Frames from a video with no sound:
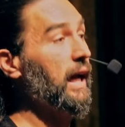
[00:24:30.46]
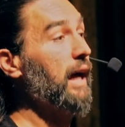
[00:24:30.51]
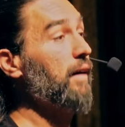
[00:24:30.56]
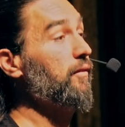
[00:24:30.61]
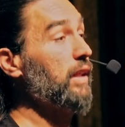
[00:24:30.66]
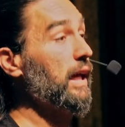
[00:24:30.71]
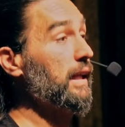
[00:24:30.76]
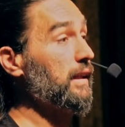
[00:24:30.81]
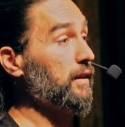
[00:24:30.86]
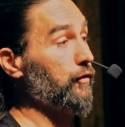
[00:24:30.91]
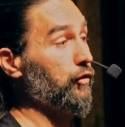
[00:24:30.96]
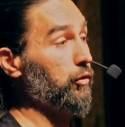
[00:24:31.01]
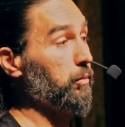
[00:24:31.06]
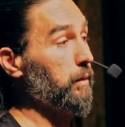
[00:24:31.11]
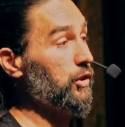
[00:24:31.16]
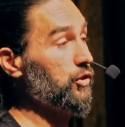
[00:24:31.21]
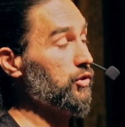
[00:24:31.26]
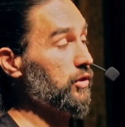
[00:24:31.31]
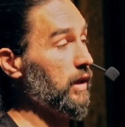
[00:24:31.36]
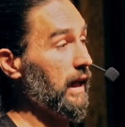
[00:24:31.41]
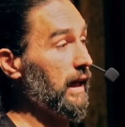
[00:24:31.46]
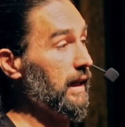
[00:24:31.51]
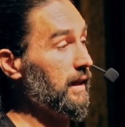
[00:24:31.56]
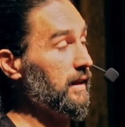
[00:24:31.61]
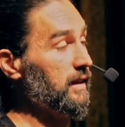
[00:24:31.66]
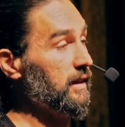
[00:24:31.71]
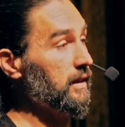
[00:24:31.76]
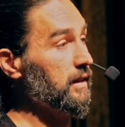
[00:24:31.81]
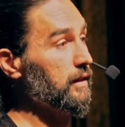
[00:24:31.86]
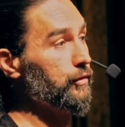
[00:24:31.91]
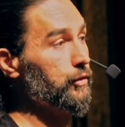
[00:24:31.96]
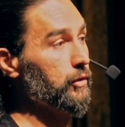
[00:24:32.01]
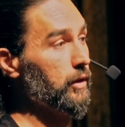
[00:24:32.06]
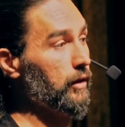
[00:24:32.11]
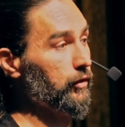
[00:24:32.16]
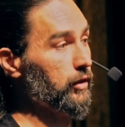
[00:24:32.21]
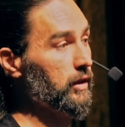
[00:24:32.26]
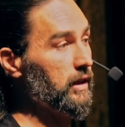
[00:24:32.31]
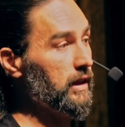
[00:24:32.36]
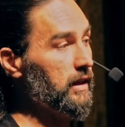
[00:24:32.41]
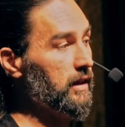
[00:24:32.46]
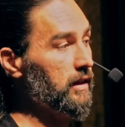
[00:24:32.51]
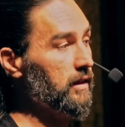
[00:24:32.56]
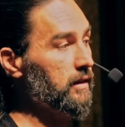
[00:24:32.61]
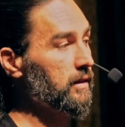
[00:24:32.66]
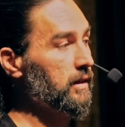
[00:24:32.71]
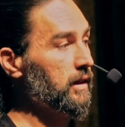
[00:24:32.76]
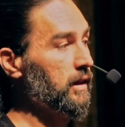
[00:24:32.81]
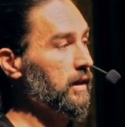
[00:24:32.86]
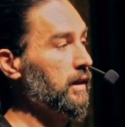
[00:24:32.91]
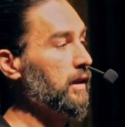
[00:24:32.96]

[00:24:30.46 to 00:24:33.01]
Have that information handy if you ever need it.